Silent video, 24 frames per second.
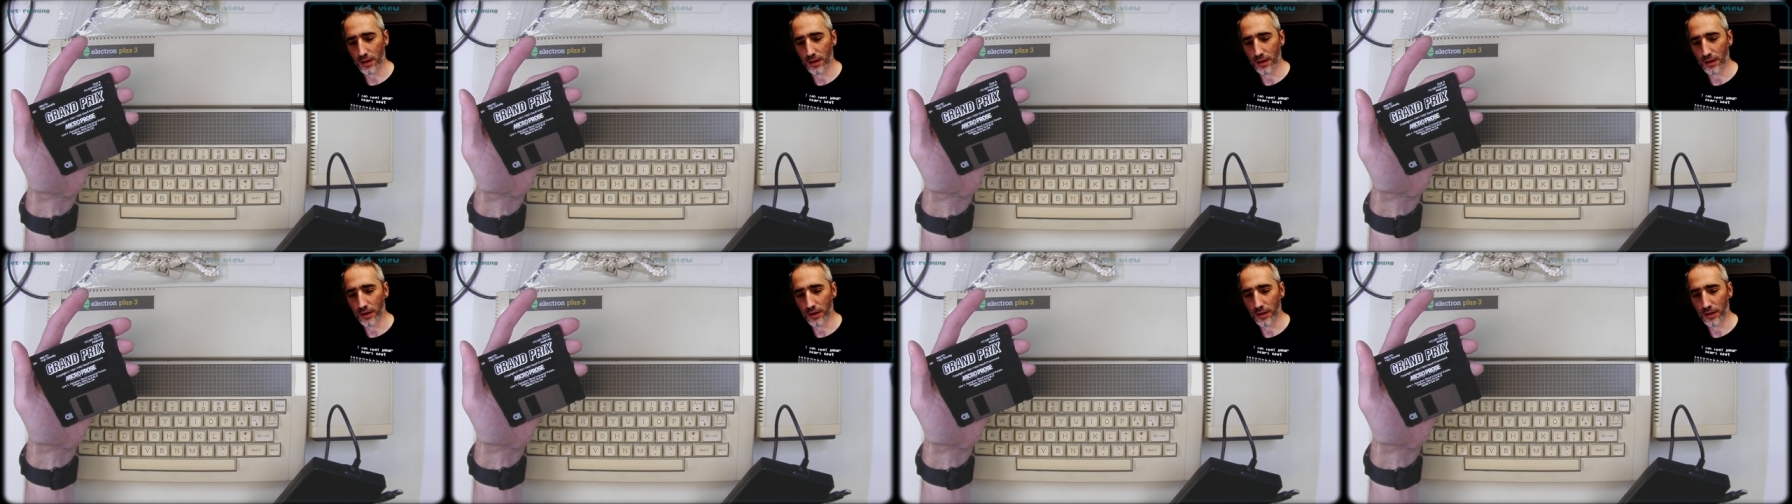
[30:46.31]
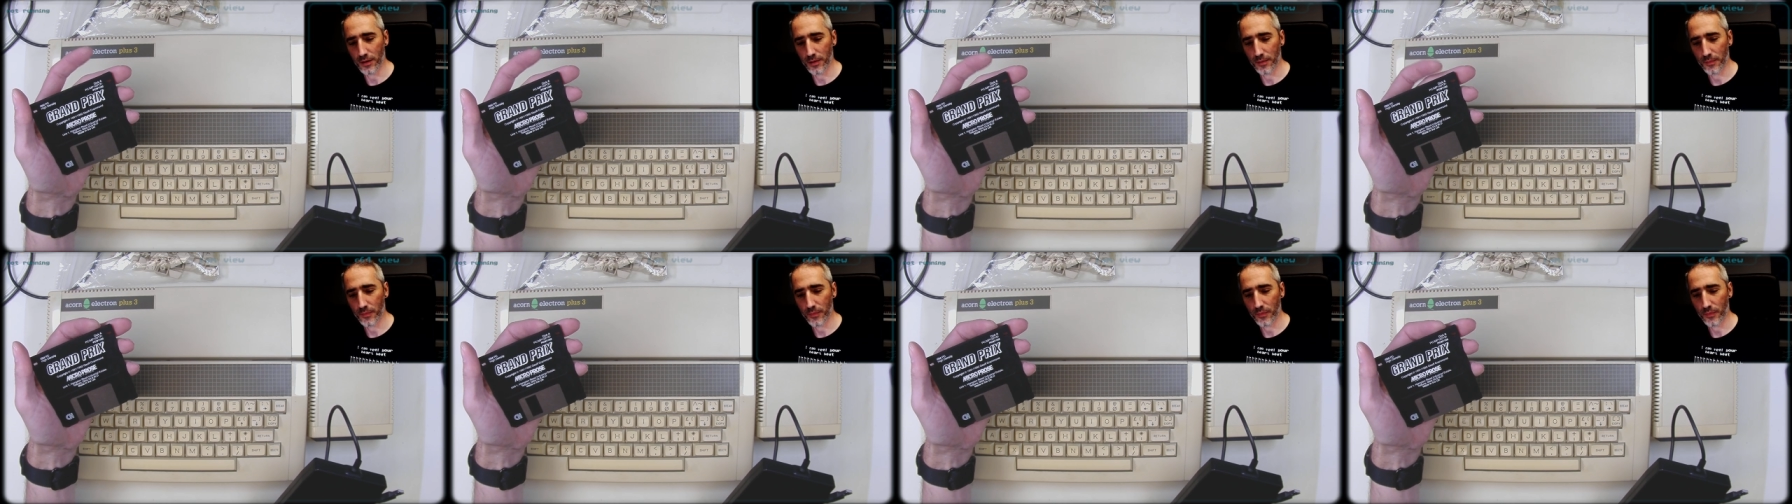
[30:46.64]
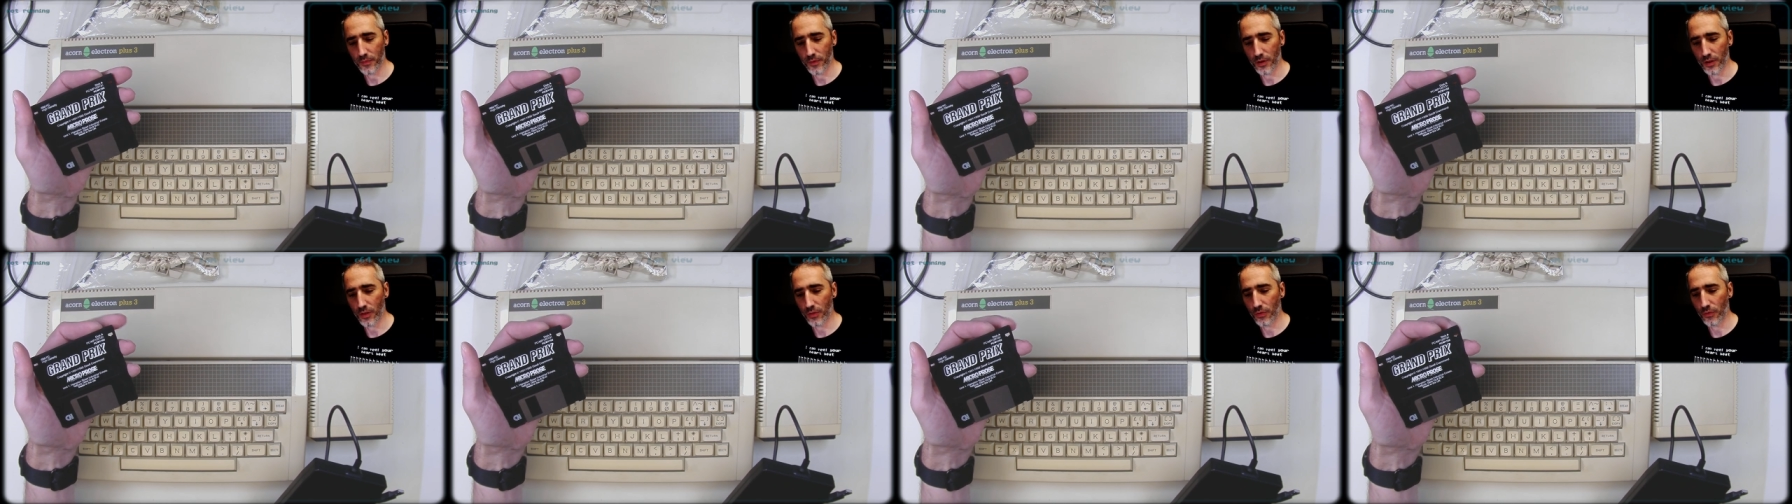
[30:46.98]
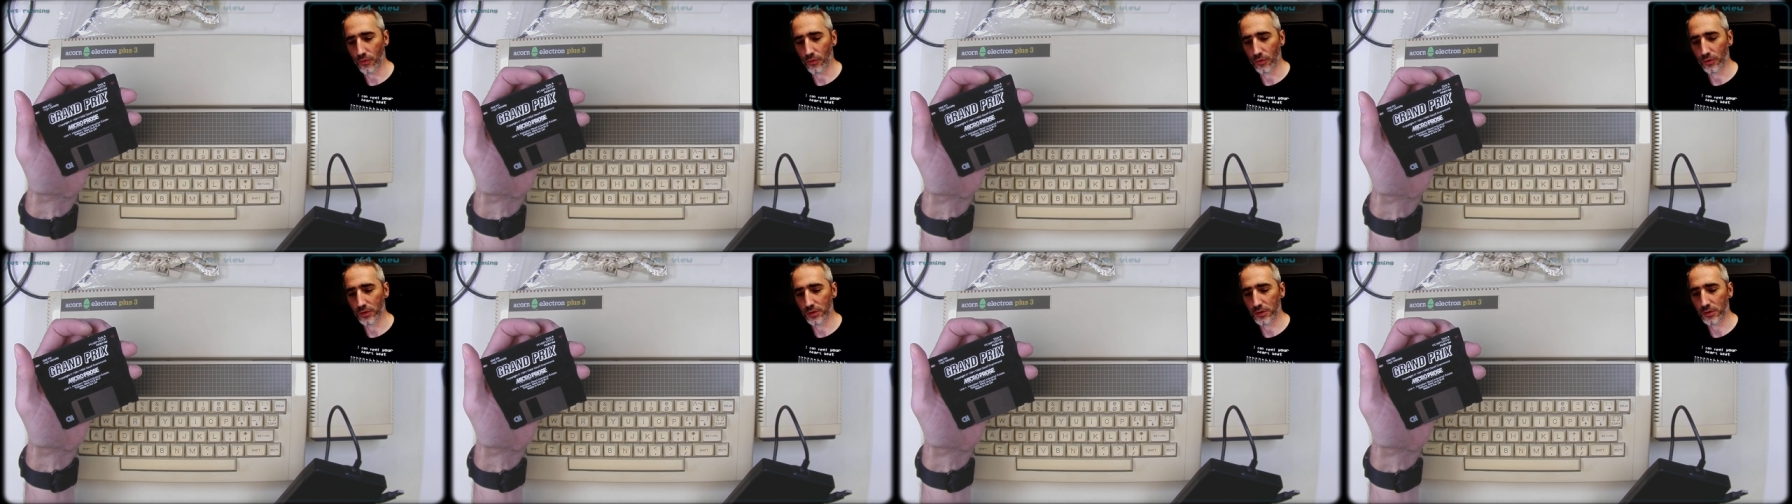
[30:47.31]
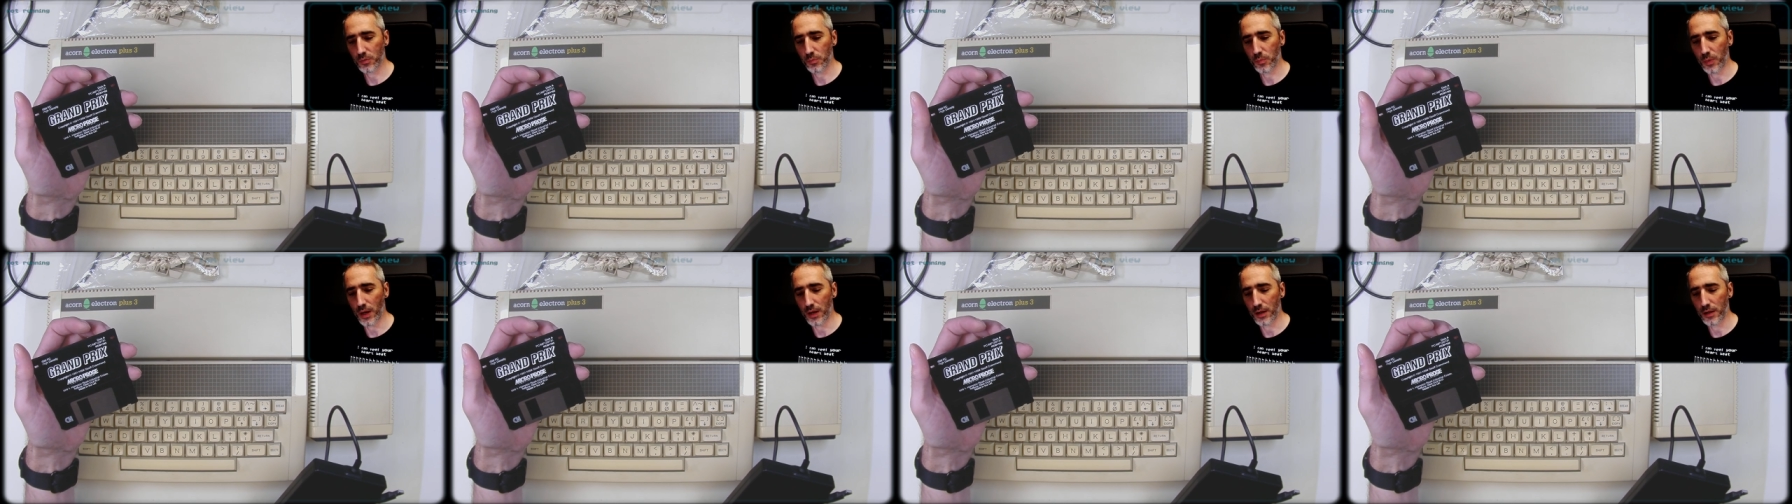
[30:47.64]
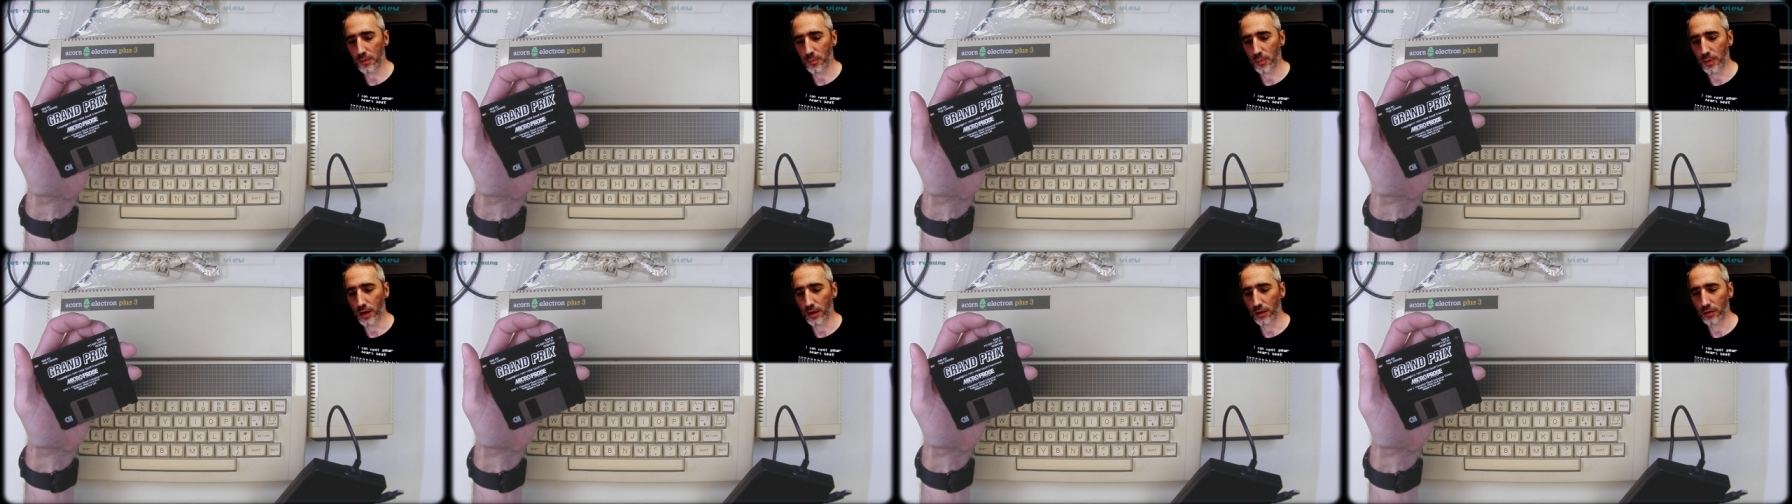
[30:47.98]
Uh, I thought
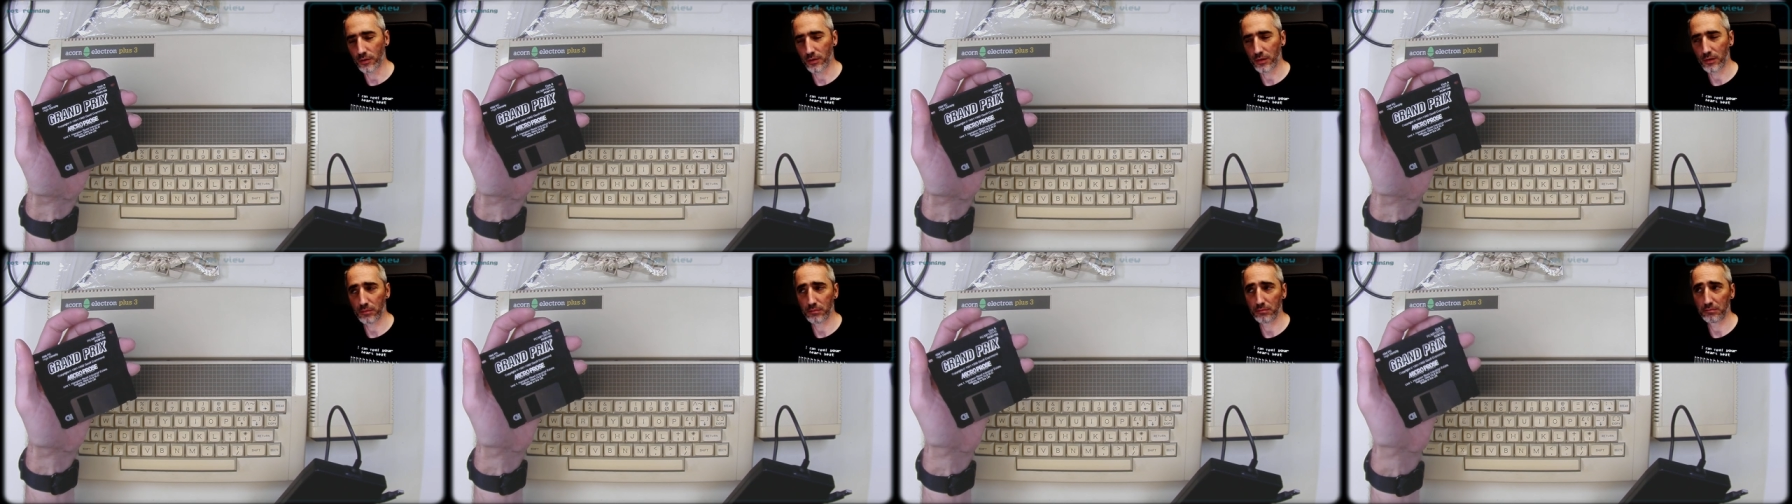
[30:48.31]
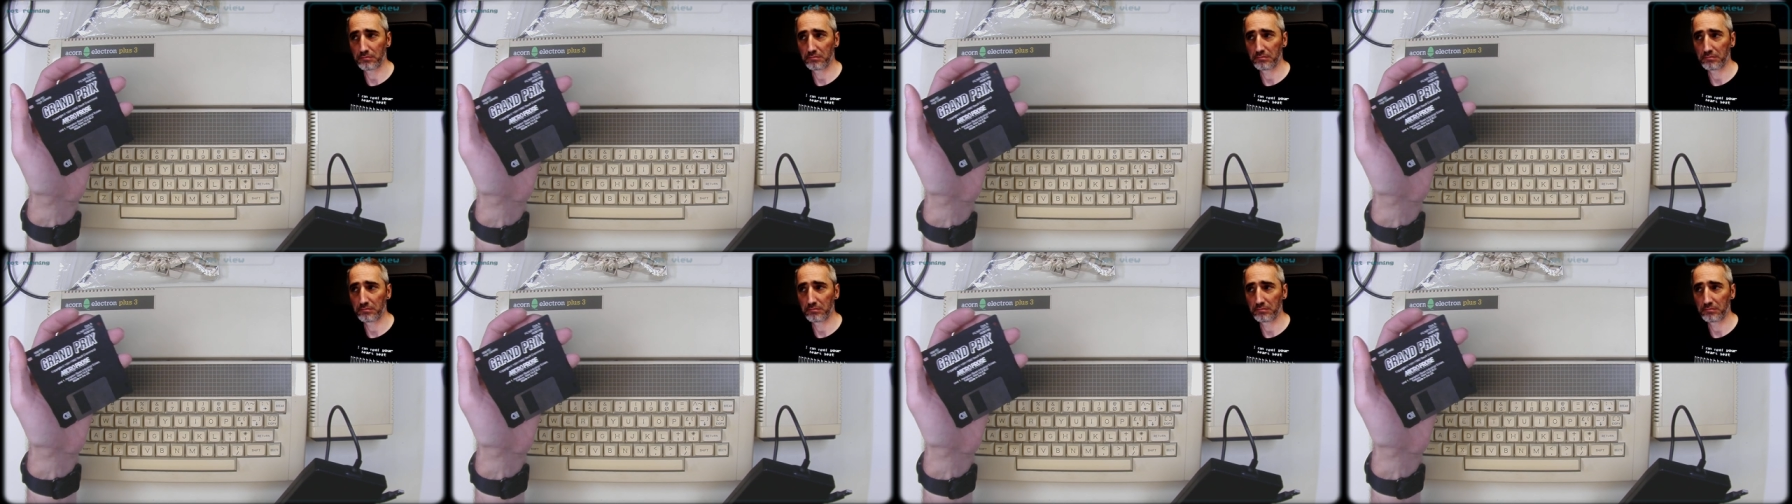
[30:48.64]
spent about